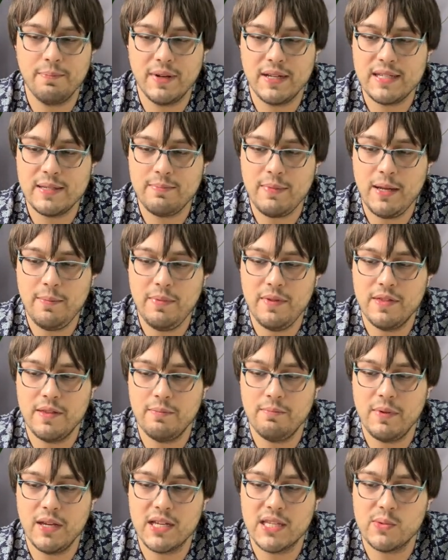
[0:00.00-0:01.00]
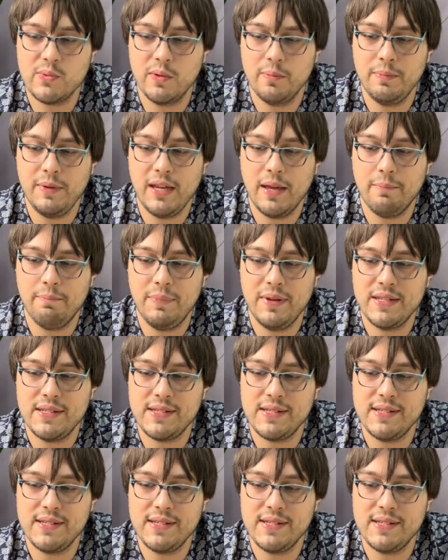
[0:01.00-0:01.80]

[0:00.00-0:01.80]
but maybe the mix will be a bit